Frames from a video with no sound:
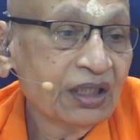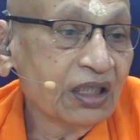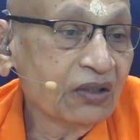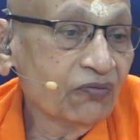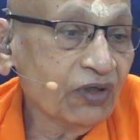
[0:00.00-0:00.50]

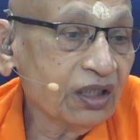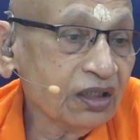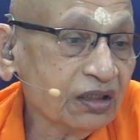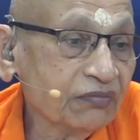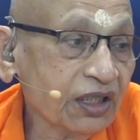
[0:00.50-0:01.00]
And what is
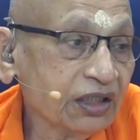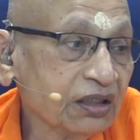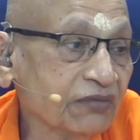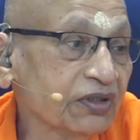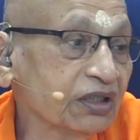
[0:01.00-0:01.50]
other than
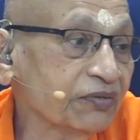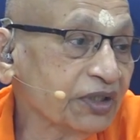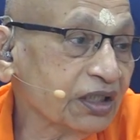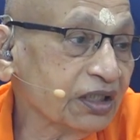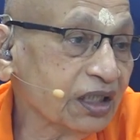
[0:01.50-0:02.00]
myself is
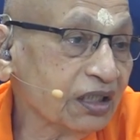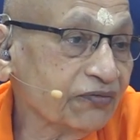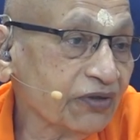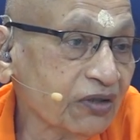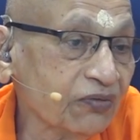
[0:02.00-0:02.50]
limited,
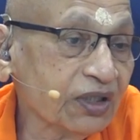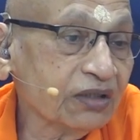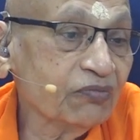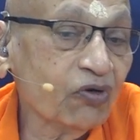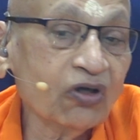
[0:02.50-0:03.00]
therefore what
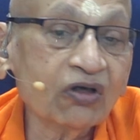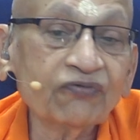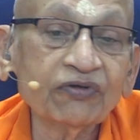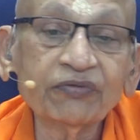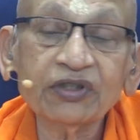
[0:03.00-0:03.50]
is born
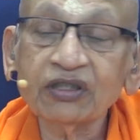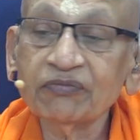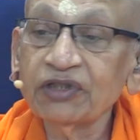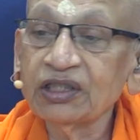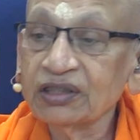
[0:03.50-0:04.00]
of limited
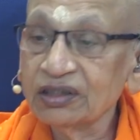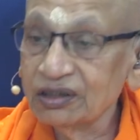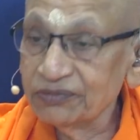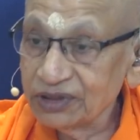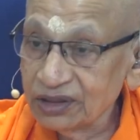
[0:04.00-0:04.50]
means is
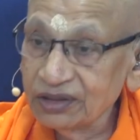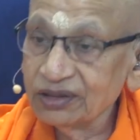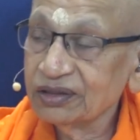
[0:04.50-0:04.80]
limited.